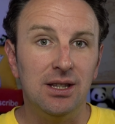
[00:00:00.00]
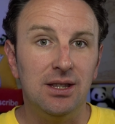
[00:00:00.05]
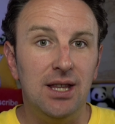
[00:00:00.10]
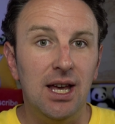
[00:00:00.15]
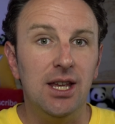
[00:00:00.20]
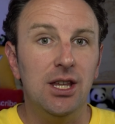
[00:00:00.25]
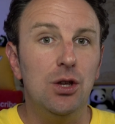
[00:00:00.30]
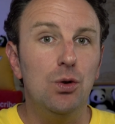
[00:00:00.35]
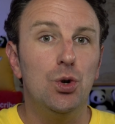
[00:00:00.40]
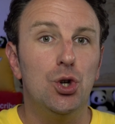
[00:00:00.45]

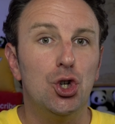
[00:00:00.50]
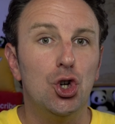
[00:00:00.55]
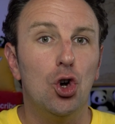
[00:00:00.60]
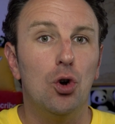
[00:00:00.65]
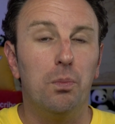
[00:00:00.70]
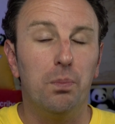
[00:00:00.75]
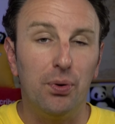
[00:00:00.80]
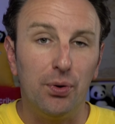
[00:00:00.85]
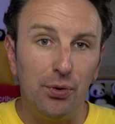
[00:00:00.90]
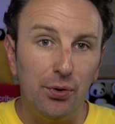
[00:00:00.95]
that you show
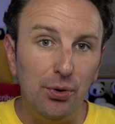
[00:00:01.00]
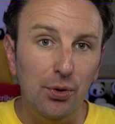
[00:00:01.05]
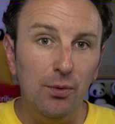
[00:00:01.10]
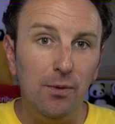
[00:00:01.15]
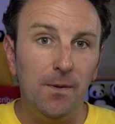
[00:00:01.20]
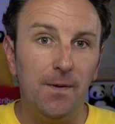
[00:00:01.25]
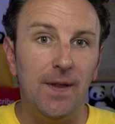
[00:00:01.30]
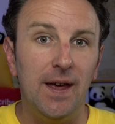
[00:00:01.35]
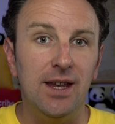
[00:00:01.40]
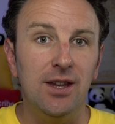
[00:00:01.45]

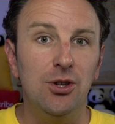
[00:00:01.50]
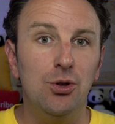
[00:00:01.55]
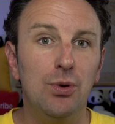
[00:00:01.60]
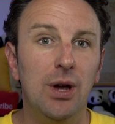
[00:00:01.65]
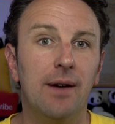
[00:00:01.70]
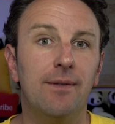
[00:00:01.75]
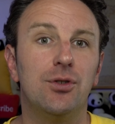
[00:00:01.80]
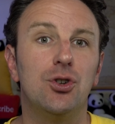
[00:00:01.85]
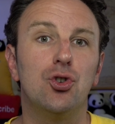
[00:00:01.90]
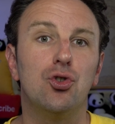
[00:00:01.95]
proof that you
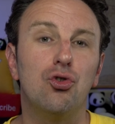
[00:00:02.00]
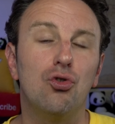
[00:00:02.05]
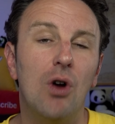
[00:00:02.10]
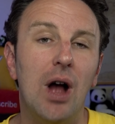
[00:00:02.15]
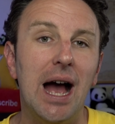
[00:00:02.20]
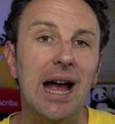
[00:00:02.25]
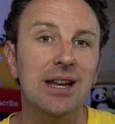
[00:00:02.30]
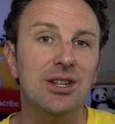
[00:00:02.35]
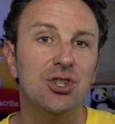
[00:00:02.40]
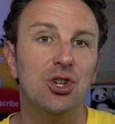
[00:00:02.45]
have
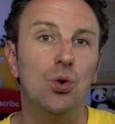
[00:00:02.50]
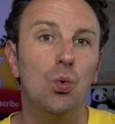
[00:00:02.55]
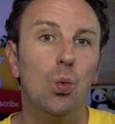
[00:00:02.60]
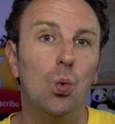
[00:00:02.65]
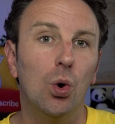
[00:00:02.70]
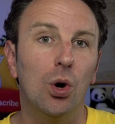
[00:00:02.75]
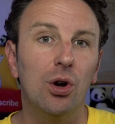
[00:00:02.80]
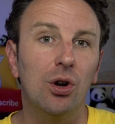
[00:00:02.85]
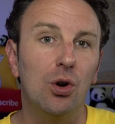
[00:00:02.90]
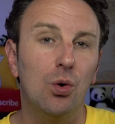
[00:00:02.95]
tried to
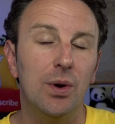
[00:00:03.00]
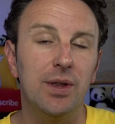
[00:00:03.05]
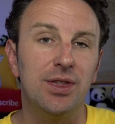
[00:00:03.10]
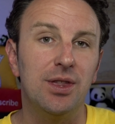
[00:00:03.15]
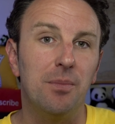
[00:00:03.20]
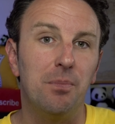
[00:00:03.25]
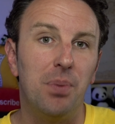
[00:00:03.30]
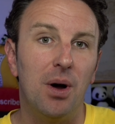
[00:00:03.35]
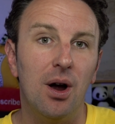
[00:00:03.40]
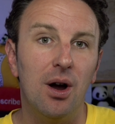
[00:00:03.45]
work with
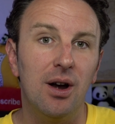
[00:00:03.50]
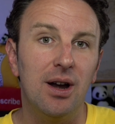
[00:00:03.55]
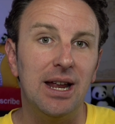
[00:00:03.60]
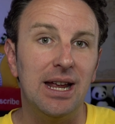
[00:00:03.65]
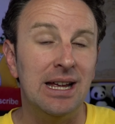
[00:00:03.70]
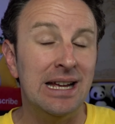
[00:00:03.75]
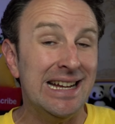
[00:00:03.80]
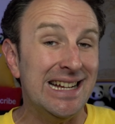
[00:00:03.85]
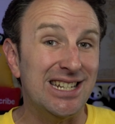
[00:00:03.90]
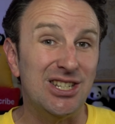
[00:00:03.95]
the
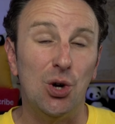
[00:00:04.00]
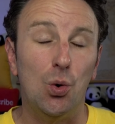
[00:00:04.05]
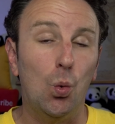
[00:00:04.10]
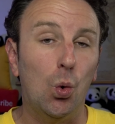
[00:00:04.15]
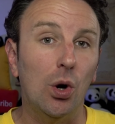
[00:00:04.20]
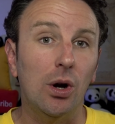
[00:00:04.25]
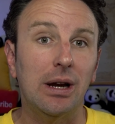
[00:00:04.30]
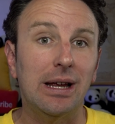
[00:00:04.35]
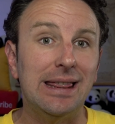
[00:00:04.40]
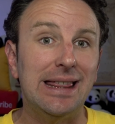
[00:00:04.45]
party to
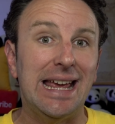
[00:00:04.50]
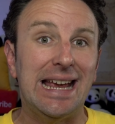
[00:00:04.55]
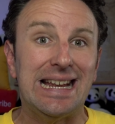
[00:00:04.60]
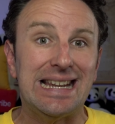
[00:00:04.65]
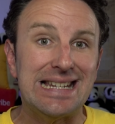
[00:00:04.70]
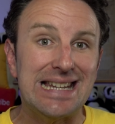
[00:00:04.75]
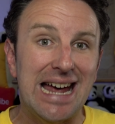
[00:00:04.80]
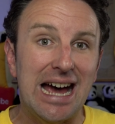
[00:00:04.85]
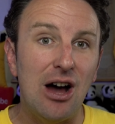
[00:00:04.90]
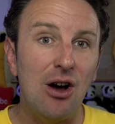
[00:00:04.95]
work
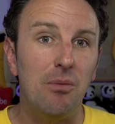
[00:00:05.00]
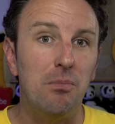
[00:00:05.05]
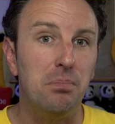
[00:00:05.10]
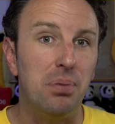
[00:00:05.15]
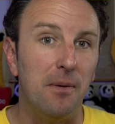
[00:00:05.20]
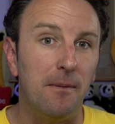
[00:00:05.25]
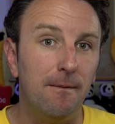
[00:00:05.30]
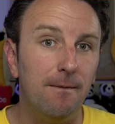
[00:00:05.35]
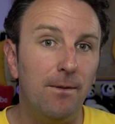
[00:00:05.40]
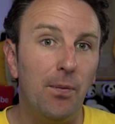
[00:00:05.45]
things out
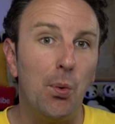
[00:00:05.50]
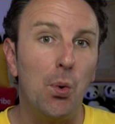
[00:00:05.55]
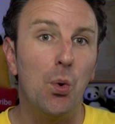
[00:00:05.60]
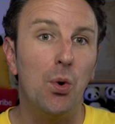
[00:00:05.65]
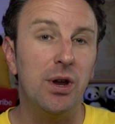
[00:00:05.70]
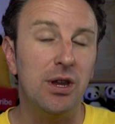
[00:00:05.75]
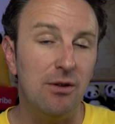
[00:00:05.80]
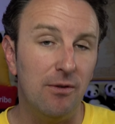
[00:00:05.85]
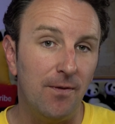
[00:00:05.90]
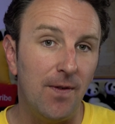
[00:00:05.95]
before
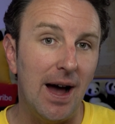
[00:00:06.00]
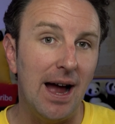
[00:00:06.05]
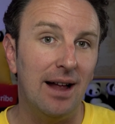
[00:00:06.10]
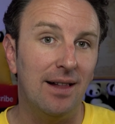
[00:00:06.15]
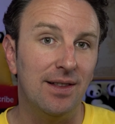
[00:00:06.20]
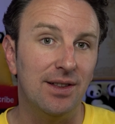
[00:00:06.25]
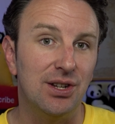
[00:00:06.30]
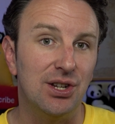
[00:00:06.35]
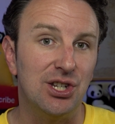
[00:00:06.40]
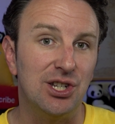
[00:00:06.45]
you
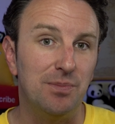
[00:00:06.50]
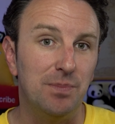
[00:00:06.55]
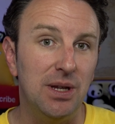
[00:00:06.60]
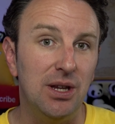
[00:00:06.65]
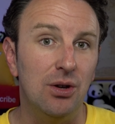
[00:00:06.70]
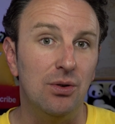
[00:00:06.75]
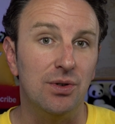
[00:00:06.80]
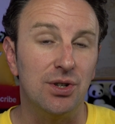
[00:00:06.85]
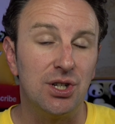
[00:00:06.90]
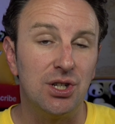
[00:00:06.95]
file a
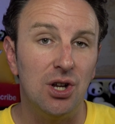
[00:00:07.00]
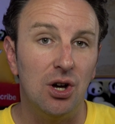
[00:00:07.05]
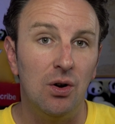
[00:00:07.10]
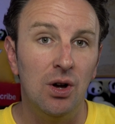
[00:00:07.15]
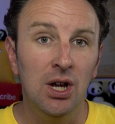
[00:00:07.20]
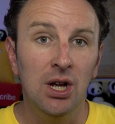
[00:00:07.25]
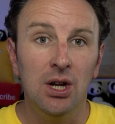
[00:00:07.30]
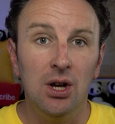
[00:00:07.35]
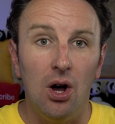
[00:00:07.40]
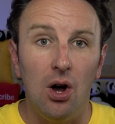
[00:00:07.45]
dispute. So,
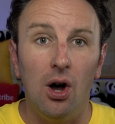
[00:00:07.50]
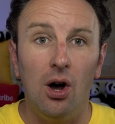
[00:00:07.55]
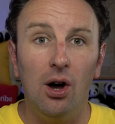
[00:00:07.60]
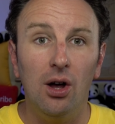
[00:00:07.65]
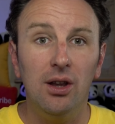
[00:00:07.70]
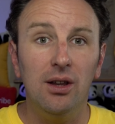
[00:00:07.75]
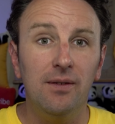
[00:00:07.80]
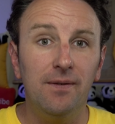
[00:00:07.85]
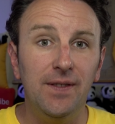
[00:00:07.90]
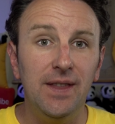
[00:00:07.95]

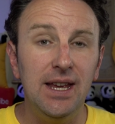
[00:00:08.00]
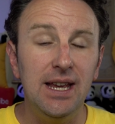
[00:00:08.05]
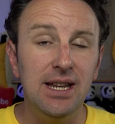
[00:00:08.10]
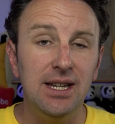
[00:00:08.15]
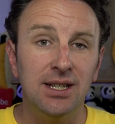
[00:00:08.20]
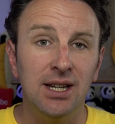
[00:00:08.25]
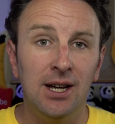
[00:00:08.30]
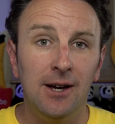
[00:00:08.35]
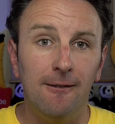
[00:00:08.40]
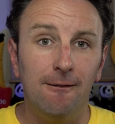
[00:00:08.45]
all of
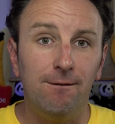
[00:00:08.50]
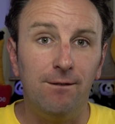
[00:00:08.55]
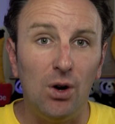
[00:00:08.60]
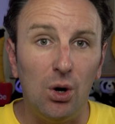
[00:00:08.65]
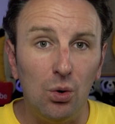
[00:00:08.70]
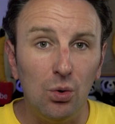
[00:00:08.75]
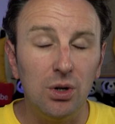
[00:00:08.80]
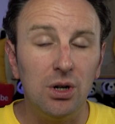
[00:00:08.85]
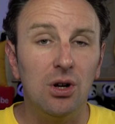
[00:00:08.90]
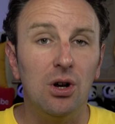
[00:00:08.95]
these
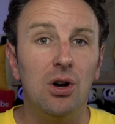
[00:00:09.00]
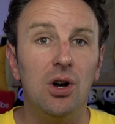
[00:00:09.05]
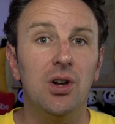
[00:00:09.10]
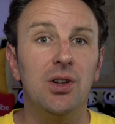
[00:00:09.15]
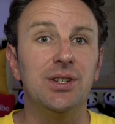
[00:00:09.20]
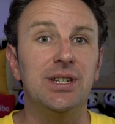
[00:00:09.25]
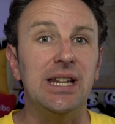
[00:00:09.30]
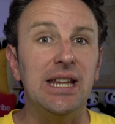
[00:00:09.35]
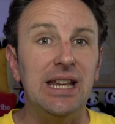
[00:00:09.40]
phone calls,